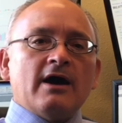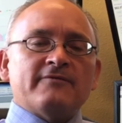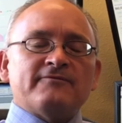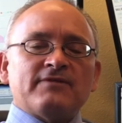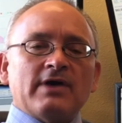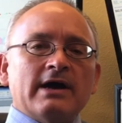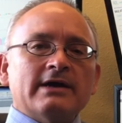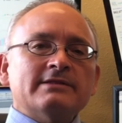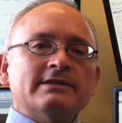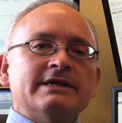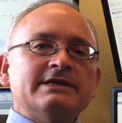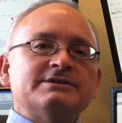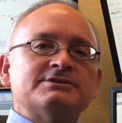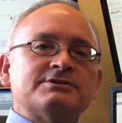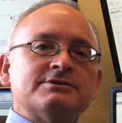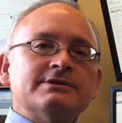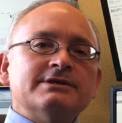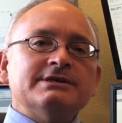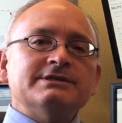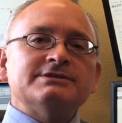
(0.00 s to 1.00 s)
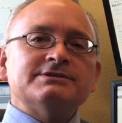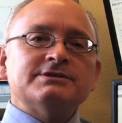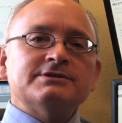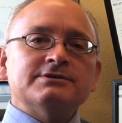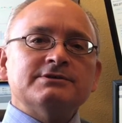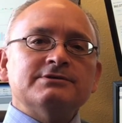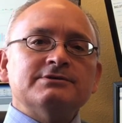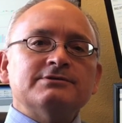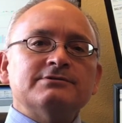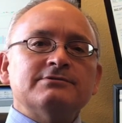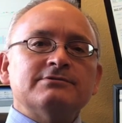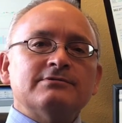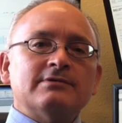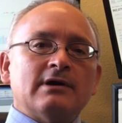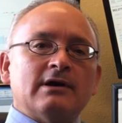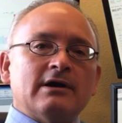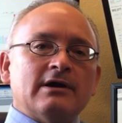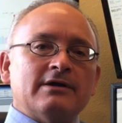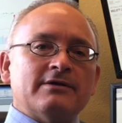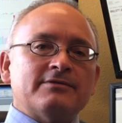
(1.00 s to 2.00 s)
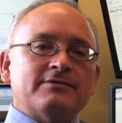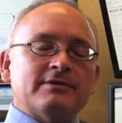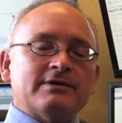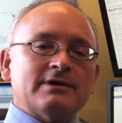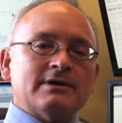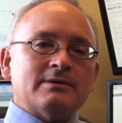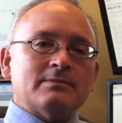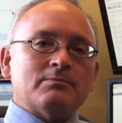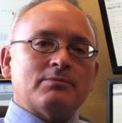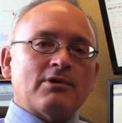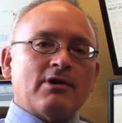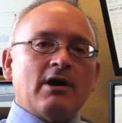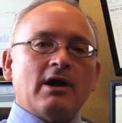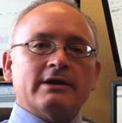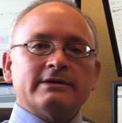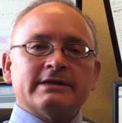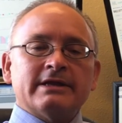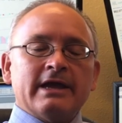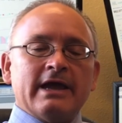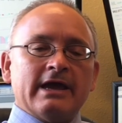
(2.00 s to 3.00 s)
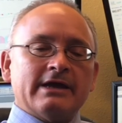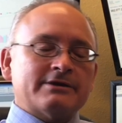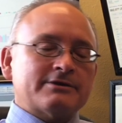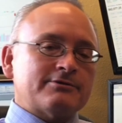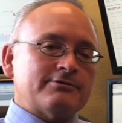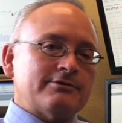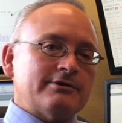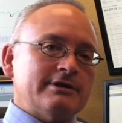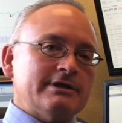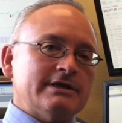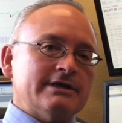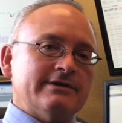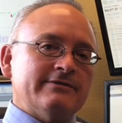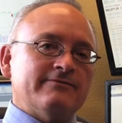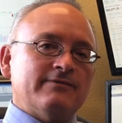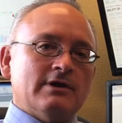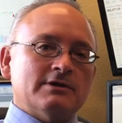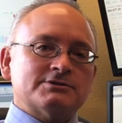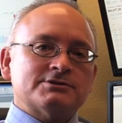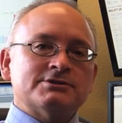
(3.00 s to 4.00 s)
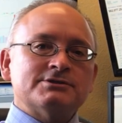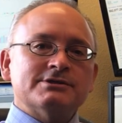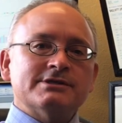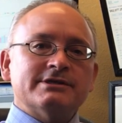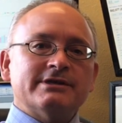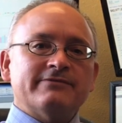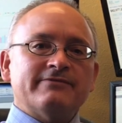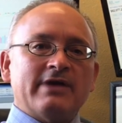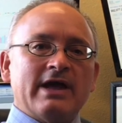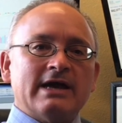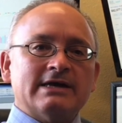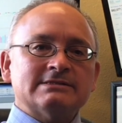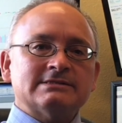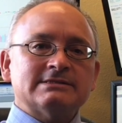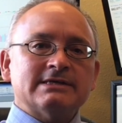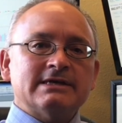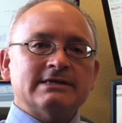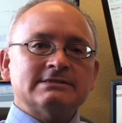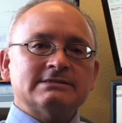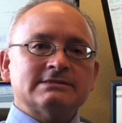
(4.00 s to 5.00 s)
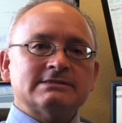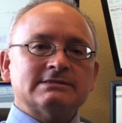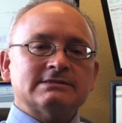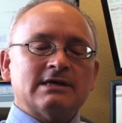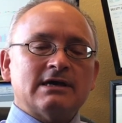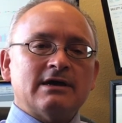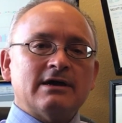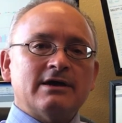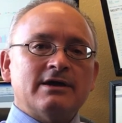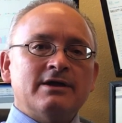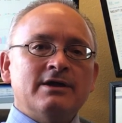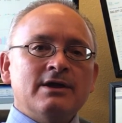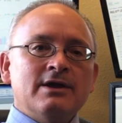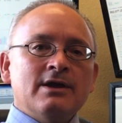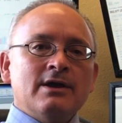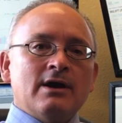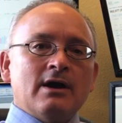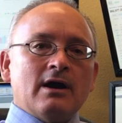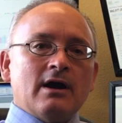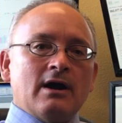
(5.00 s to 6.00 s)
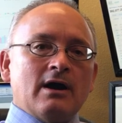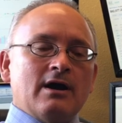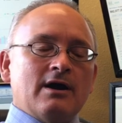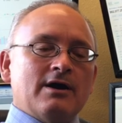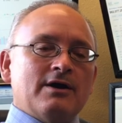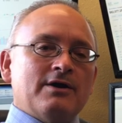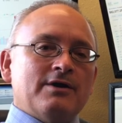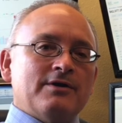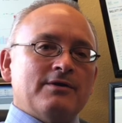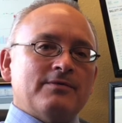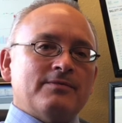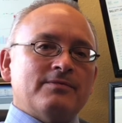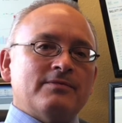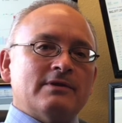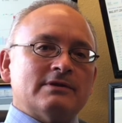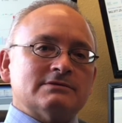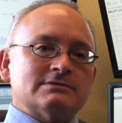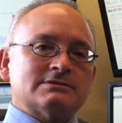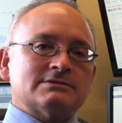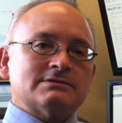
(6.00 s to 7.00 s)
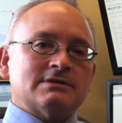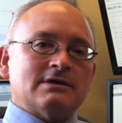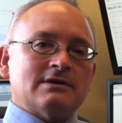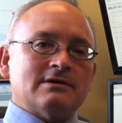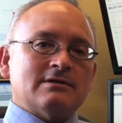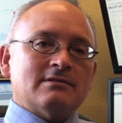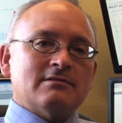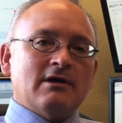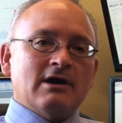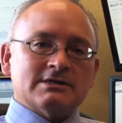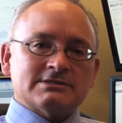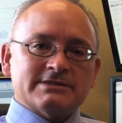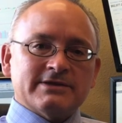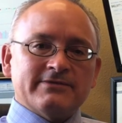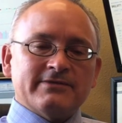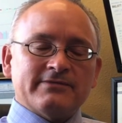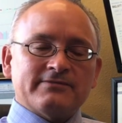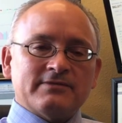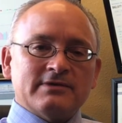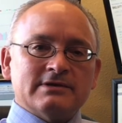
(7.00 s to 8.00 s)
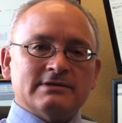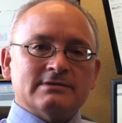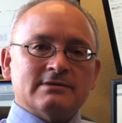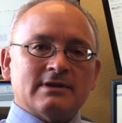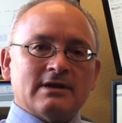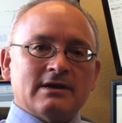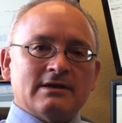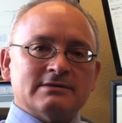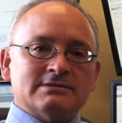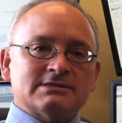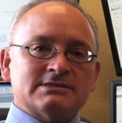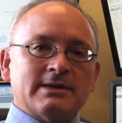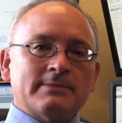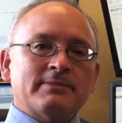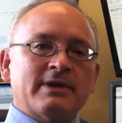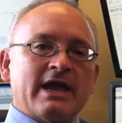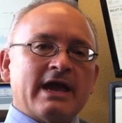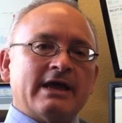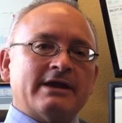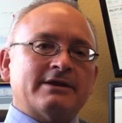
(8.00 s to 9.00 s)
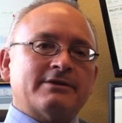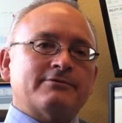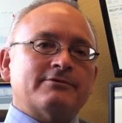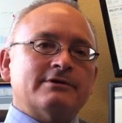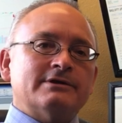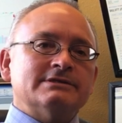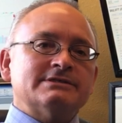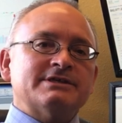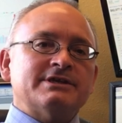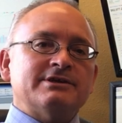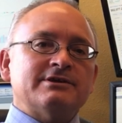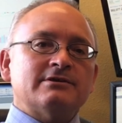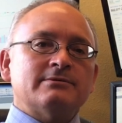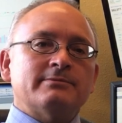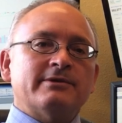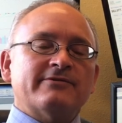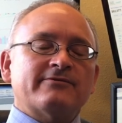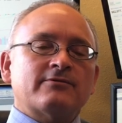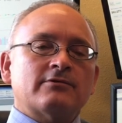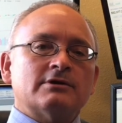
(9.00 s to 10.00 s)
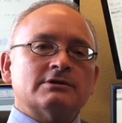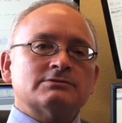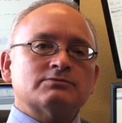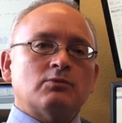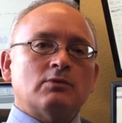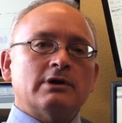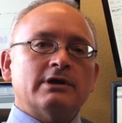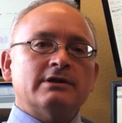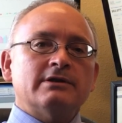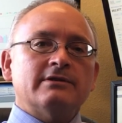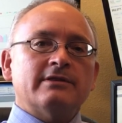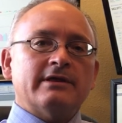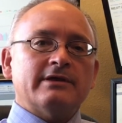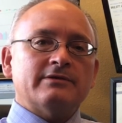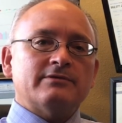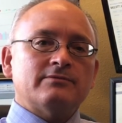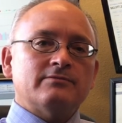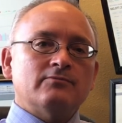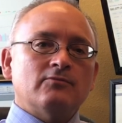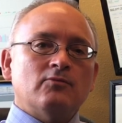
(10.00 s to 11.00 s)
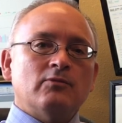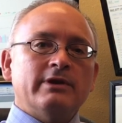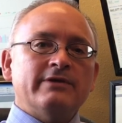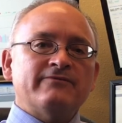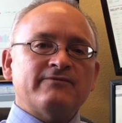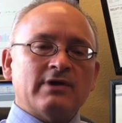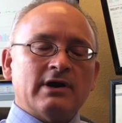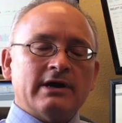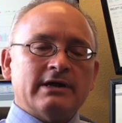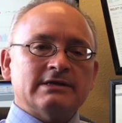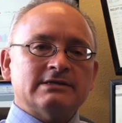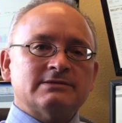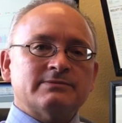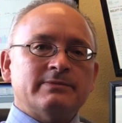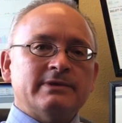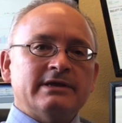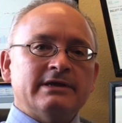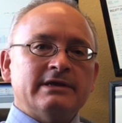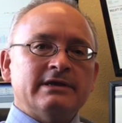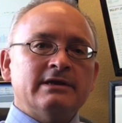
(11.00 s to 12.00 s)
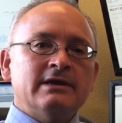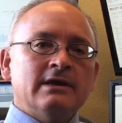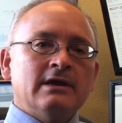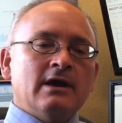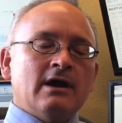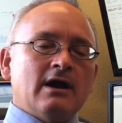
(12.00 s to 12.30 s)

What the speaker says: Finally, turning to the broad category of alternative assets, there's lots of different subcategories here, but of course one that we find to be